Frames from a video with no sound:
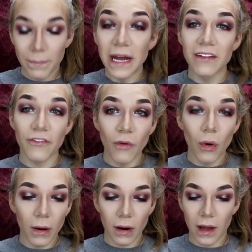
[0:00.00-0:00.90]
But it's
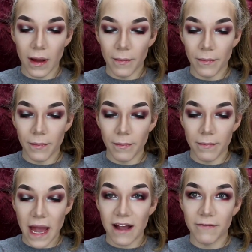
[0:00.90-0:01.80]
for
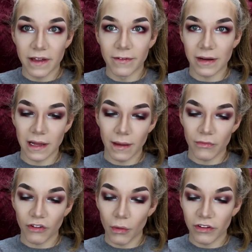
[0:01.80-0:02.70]
MAC Viva
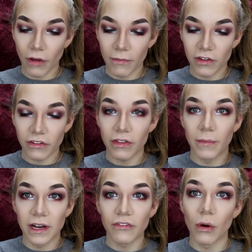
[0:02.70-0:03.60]
Glam, so it's obviously the
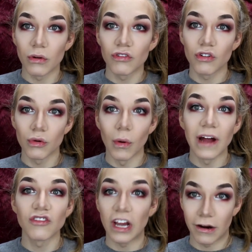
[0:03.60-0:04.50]
money's going to
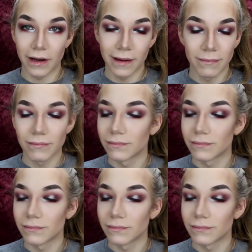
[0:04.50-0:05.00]
a charity.